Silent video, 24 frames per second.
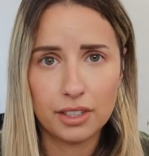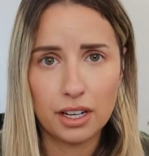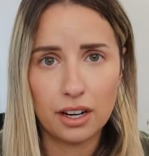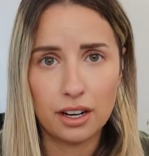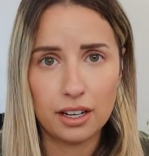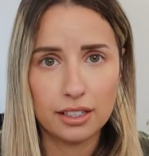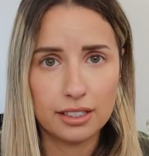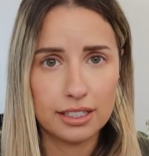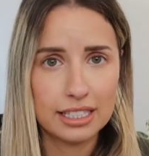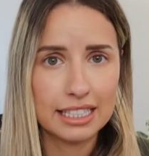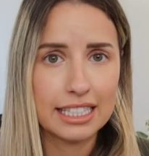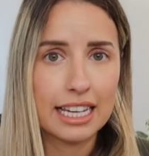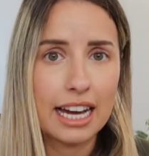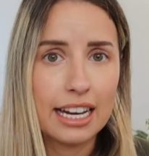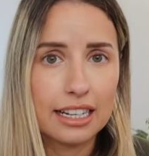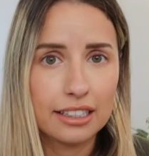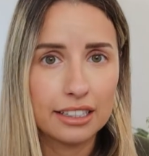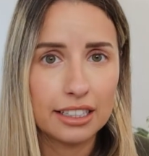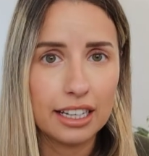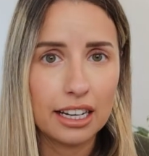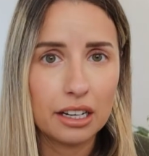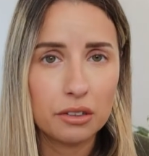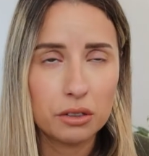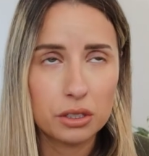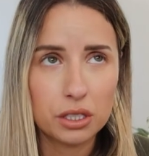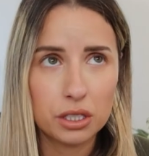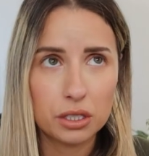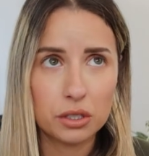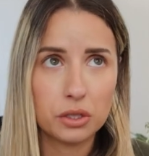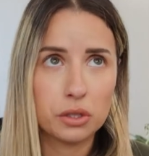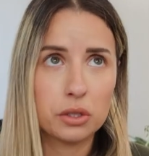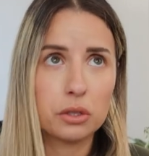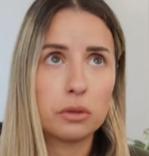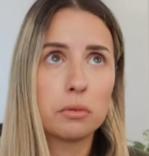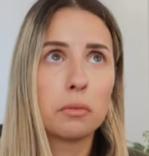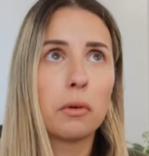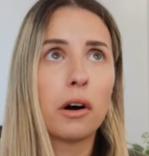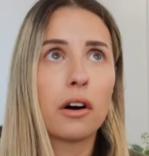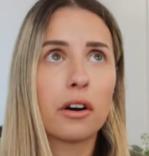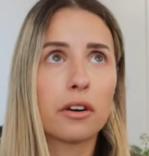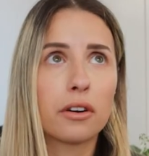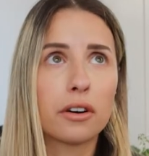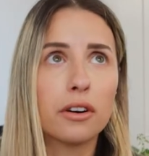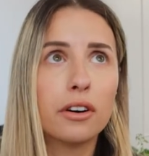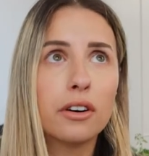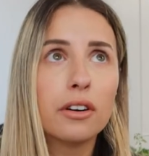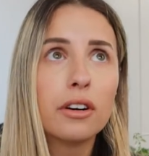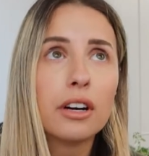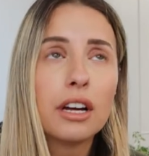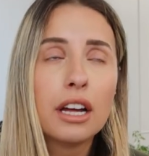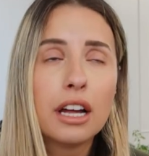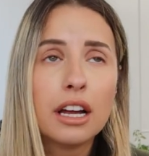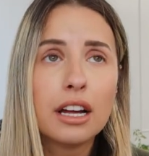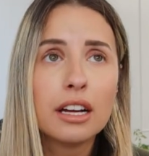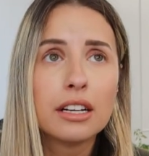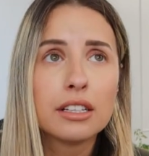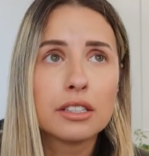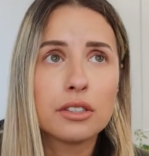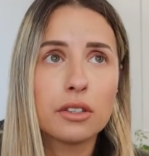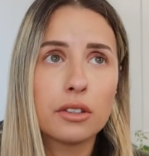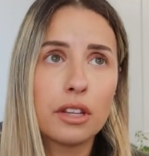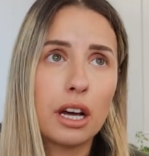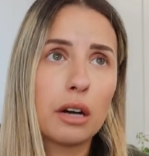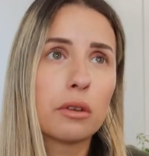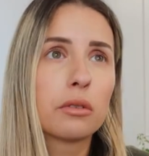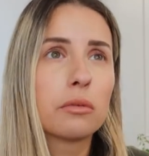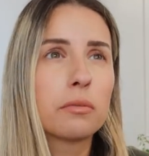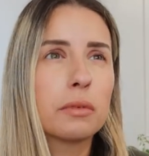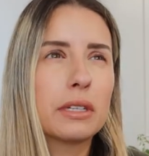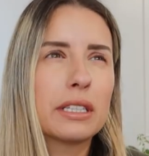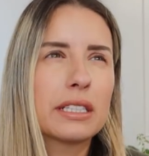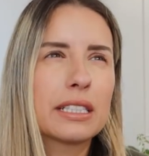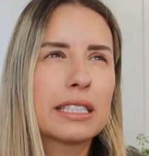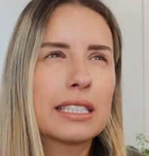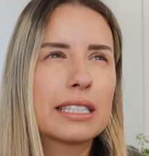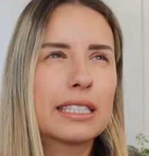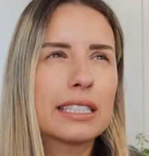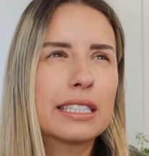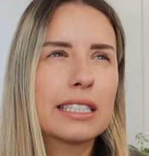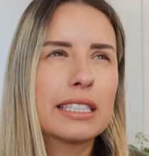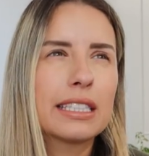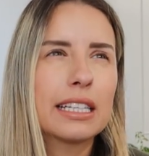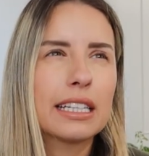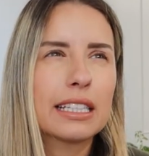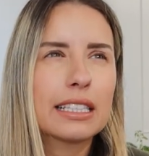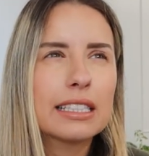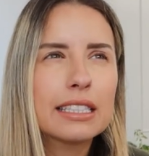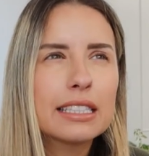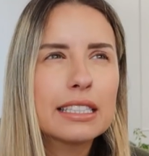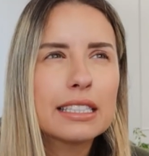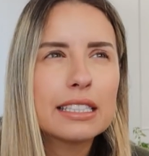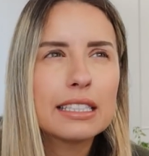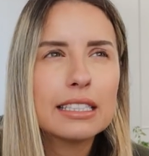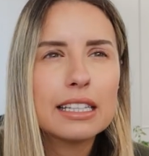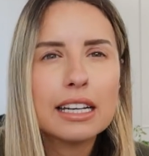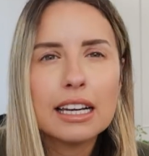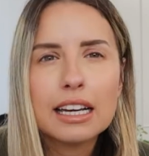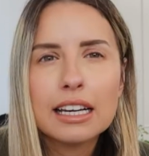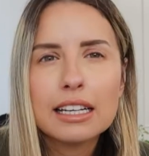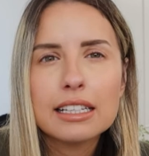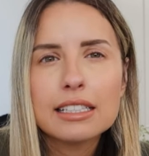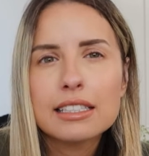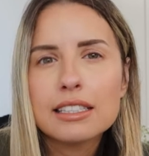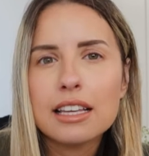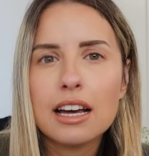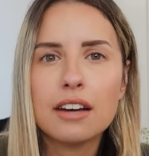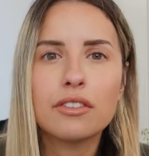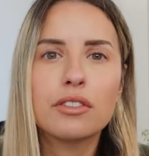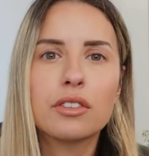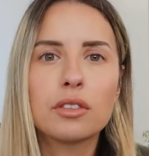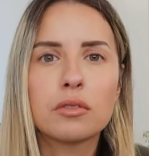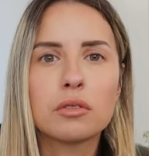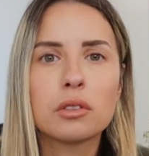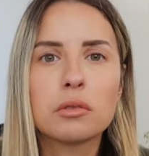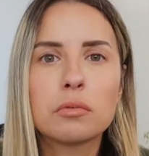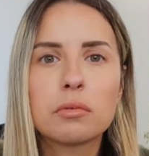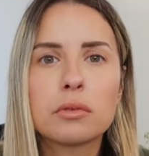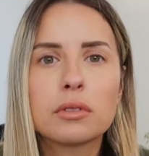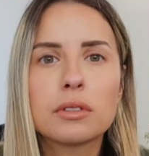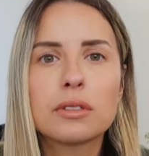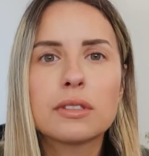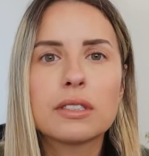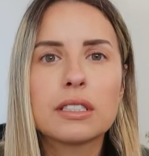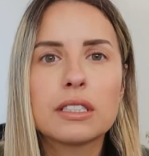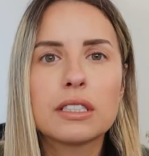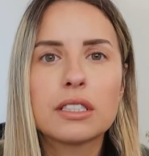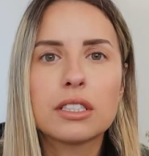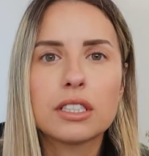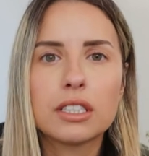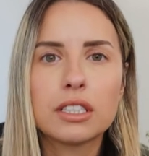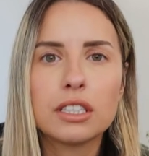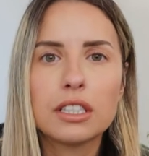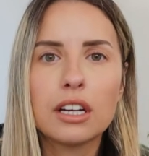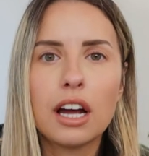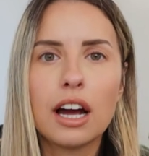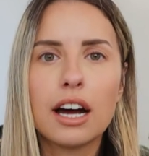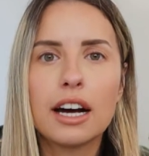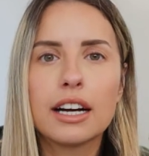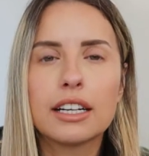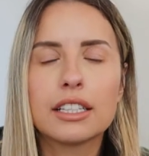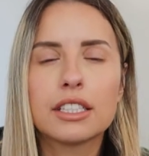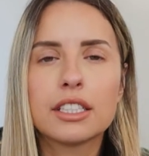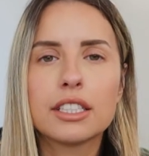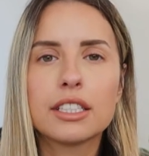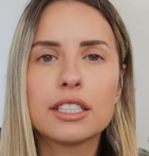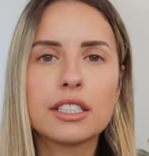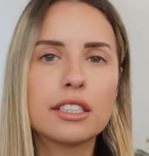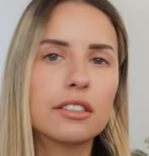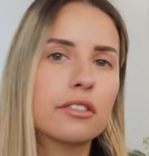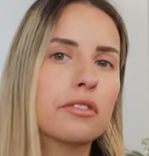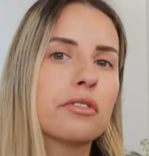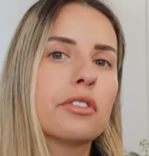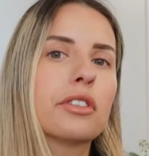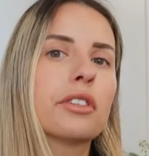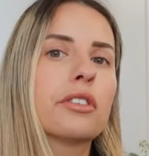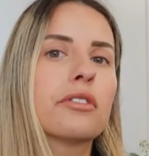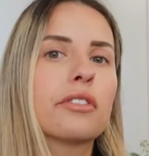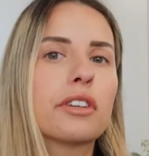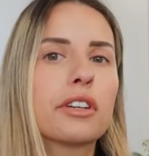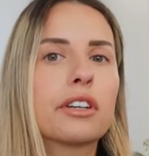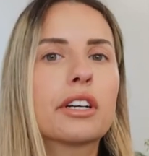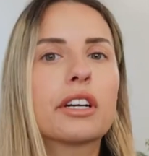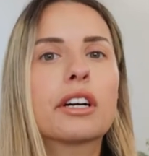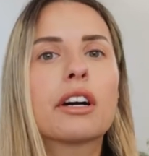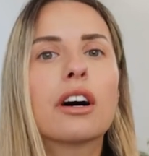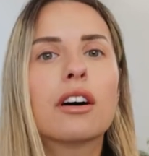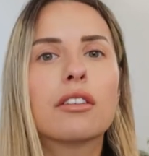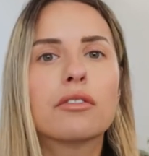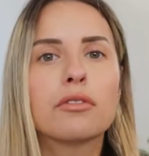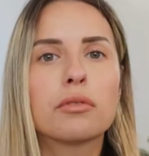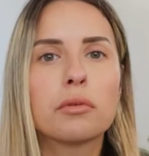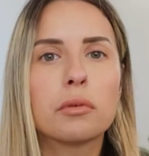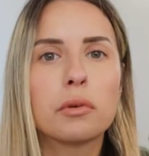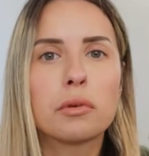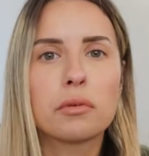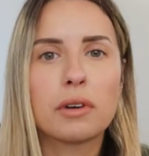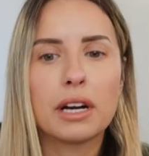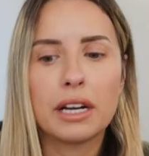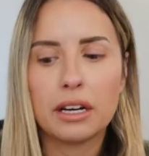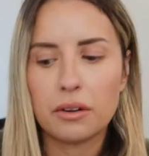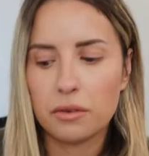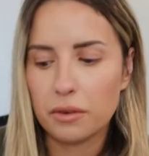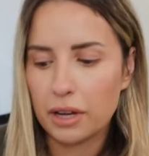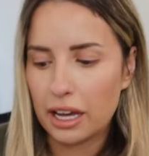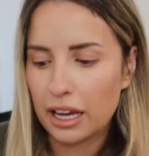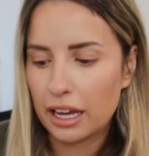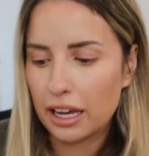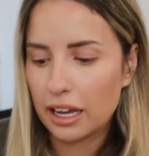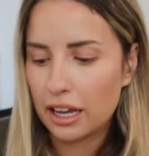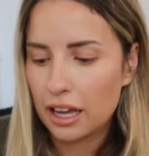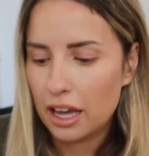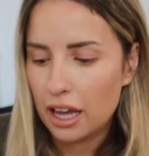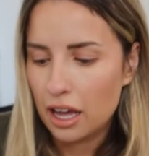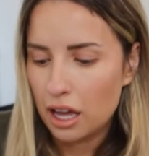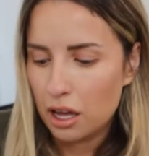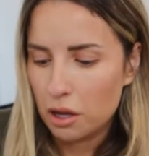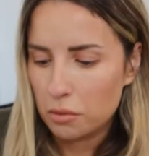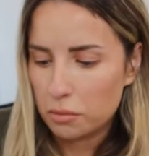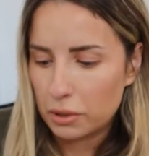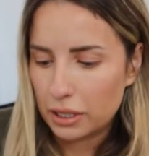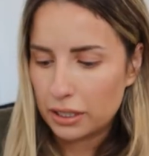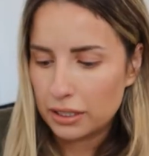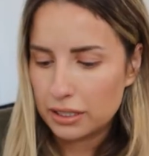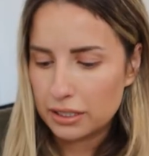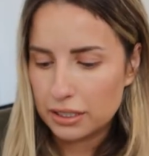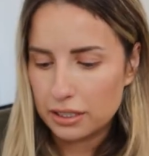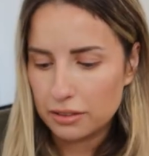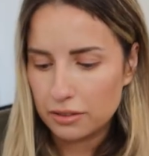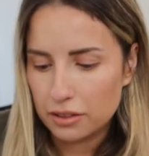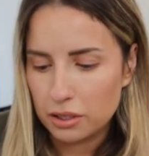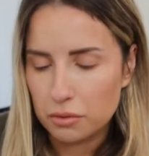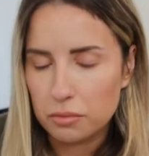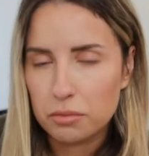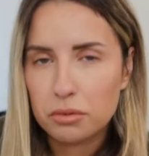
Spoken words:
on Saturday, which is tomorrow. So that would be 6 days after my procedure. I just didn't feel very comfortable right away because of the